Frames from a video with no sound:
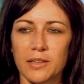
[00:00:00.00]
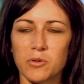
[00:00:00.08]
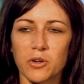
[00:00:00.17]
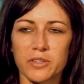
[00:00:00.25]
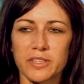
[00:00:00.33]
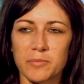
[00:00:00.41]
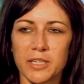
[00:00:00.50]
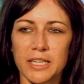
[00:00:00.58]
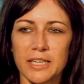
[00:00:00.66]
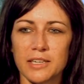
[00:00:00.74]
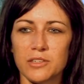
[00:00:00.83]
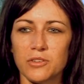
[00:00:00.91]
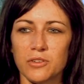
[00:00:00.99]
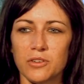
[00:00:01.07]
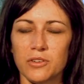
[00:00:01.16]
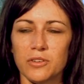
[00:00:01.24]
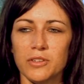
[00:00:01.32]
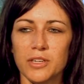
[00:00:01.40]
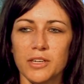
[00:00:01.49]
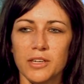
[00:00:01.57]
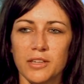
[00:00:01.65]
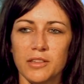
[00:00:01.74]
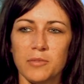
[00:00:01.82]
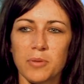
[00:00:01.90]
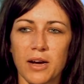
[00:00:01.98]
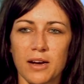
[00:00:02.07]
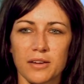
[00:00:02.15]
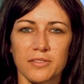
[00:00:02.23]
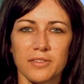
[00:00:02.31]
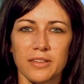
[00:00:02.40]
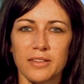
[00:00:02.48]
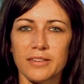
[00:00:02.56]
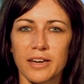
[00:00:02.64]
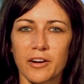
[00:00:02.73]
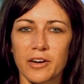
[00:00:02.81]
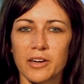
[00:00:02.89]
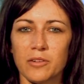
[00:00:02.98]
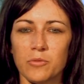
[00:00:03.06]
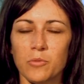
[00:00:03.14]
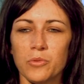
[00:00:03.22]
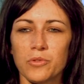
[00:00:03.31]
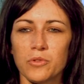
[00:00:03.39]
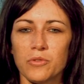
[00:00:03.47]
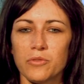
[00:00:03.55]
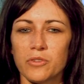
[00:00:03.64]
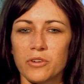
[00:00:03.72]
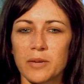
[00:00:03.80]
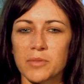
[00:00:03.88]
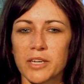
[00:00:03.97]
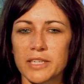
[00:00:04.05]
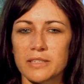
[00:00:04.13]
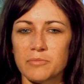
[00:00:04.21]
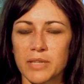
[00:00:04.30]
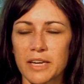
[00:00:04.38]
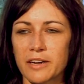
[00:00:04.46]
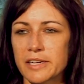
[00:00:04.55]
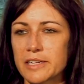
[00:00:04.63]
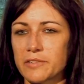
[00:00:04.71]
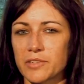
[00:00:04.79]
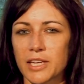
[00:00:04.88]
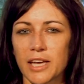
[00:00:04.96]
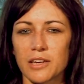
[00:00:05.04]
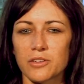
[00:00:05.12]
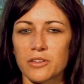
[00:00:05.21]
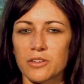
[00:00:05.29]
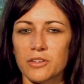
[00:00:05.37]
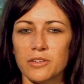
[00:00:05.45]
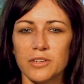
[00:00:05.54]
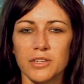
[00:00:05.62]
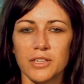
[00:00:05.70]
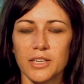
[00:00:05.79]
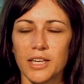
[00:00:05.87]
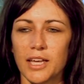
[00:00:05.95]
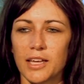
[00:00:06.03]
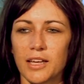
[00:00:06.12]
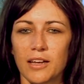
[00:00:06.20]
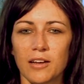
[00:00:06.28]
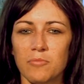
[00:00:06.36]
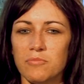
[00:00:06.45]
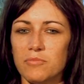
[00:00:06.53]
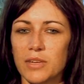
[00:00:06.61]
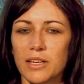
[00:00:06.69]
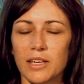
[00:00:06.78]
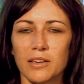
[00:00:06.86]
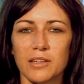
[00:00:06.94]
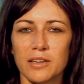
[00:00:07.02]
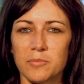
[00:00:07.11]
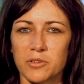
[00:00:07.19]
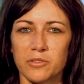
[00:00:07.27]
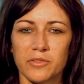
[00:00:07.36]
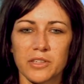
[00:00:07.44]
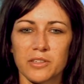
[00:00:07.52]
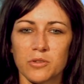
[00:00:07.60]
the proximity to the parks in this area was good for our plant identification and a number of other